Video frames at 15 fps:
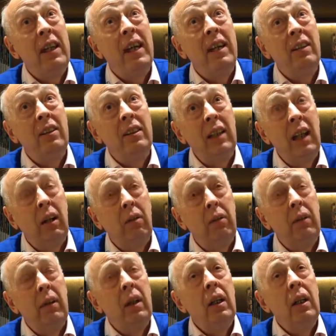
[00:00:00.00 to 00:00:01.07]
itself
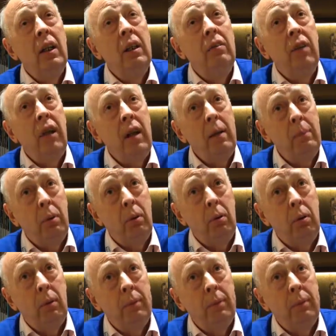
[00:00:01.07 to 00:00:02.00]
mm-hmm. is very poor.